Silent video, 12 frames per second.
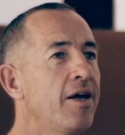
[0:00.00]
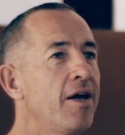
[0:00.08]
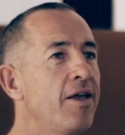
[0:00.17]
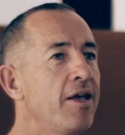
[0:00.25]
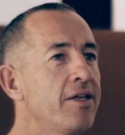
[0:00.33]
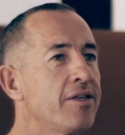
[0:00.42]

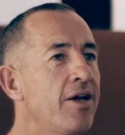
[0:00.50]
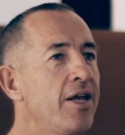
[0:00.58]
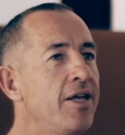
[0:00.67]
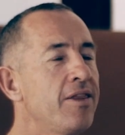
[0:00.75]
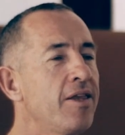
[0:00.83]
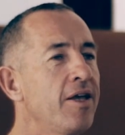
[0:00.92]
Is there
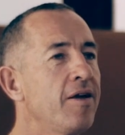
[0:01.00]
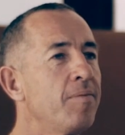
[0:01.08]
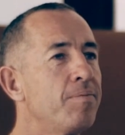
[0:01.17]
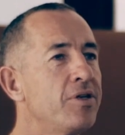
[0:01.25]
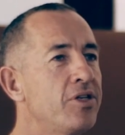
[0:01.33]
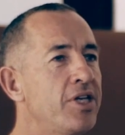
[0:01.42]
anything
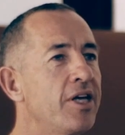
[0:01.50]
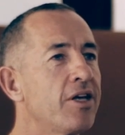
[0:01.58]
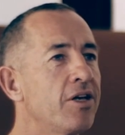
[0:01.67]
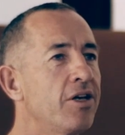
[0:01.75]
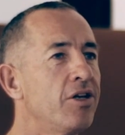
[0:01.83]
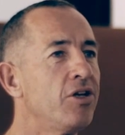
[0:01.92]

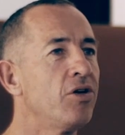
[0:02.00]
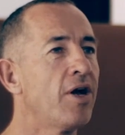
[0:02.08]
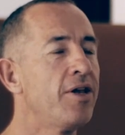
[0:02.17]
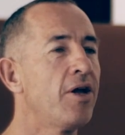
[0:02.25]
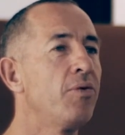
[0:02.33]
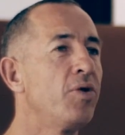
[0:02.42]
particular?
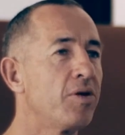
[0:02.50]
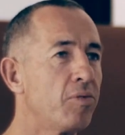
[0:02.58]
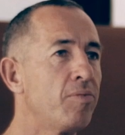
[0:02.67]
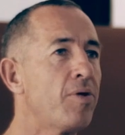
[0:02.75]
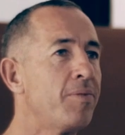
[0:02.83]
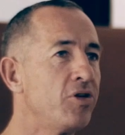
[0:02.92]
I know
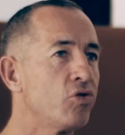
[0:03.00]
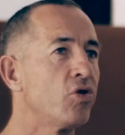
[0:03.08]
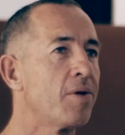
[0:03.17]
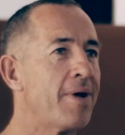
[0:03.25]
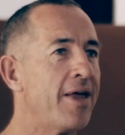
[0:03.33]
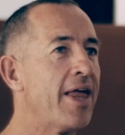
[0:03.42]
we'll probably
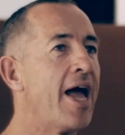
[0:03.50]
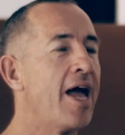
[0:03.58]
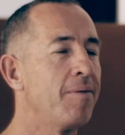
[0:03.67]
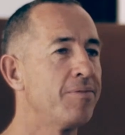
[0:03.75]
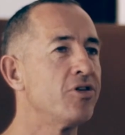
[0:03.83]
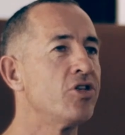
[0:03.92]
talk about the
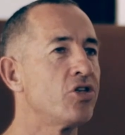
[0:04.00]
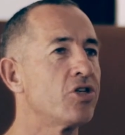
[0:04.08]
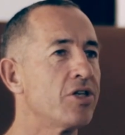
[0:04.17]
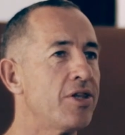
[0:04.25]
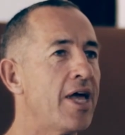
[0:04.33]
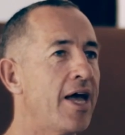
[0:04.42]
hand
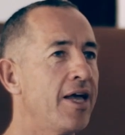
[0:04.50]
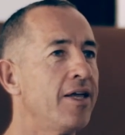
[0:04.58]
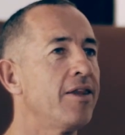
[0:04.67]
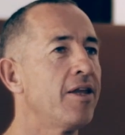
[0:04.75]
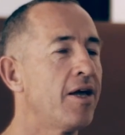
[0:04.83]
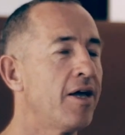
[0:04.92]
position and that
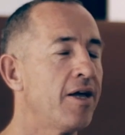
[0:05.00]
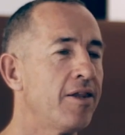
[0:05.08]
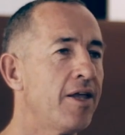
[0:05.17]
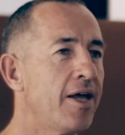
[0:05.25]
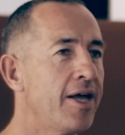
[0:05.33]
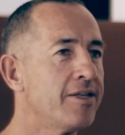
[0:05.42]
in the
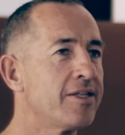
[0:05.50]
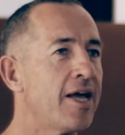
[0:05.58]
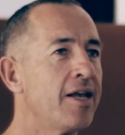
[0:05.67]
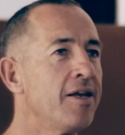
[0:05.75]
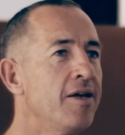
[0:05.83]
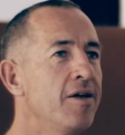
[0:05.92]

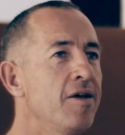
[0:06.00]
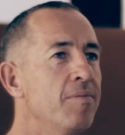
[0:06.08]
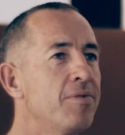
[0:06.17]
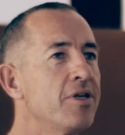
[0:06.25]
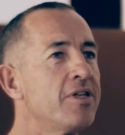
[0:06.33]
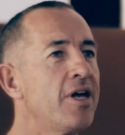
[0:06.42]
headstand.
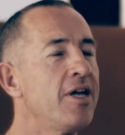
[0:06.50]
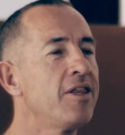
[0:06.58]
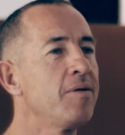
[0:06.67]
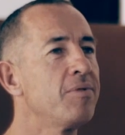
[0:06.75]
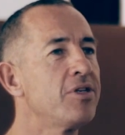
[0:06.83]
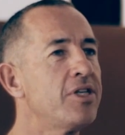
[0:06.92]
But is there
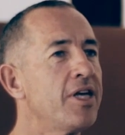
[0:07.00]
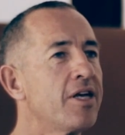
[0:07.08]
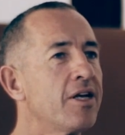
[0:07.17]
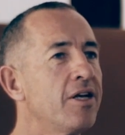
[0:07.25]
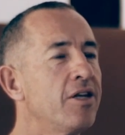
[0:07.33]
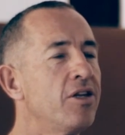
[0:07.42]
anything
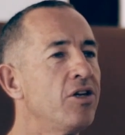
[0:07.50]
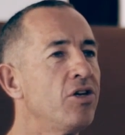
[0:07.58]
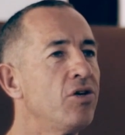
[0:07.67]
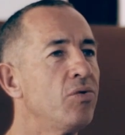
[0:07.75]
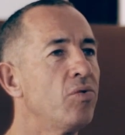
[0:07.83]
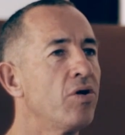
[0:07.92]
particular that
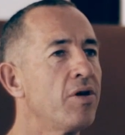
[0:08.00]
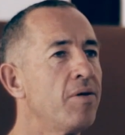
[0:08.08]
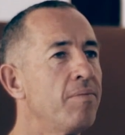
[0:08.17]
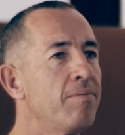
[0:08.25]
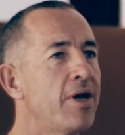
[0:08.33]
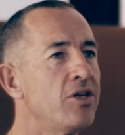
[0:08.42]
you want to
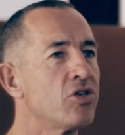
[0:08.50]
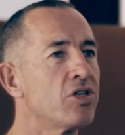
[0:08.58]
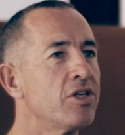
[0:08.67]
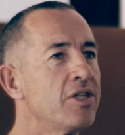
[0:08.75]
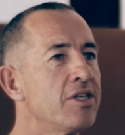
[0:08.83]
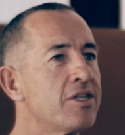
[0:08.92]

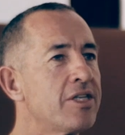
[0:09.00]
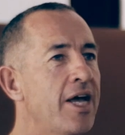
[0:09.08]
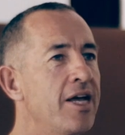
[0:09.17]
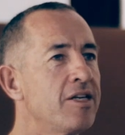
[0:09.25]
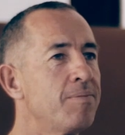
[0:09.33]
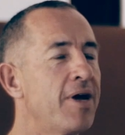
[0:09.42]
mention at this
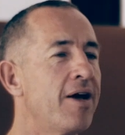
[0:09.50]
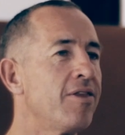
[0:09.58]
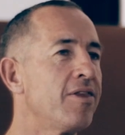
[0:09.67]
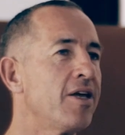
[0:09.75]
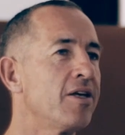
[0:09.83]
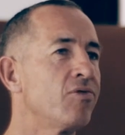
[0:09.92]
stage about
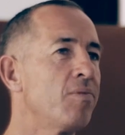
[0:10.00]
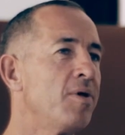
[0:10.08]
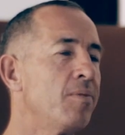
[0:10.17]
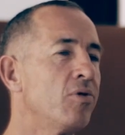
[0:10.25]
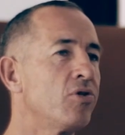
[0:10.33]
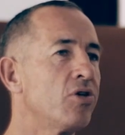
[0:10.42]
things for
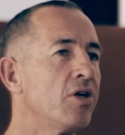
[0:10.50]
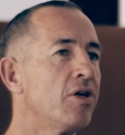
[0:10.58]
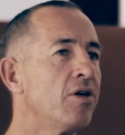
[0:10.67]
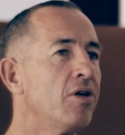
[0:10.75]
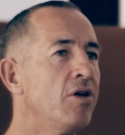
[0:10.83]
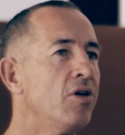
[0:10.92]
people
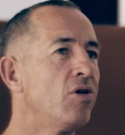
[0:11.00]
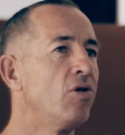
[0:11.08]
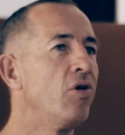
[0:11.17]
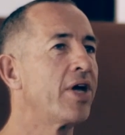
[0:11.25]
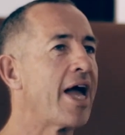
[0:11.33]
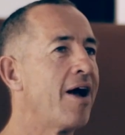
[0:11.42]
to
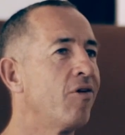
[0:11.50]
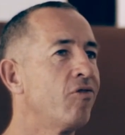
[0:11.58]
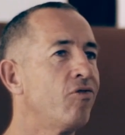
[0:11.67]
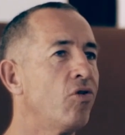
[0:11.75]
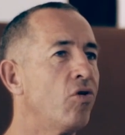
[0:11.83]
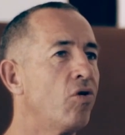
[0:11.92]
look out
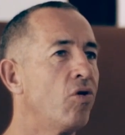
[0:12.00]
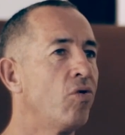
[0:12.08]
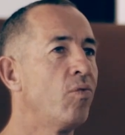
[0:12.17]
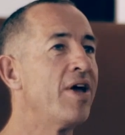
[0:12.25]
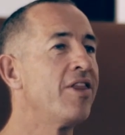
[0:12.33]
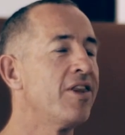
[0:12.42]
for, or
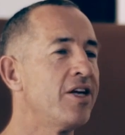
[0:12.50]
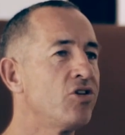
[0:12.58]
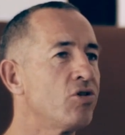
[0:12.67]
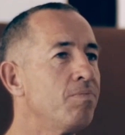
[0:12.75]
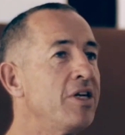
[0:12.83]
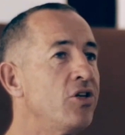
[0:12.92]
whether they
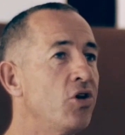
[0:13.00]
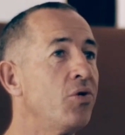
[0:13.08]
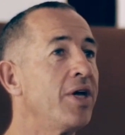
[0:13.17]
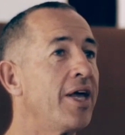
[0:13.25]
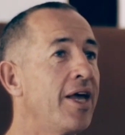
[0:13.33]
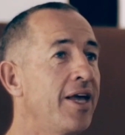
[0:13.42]
should be
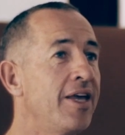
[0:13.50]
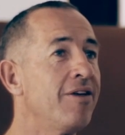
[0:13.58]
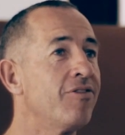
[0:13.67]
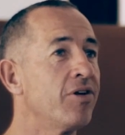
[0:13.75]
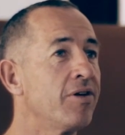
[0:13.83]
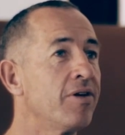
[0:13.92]
doing it
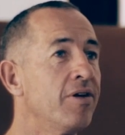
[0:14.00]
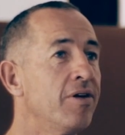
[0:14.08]
even?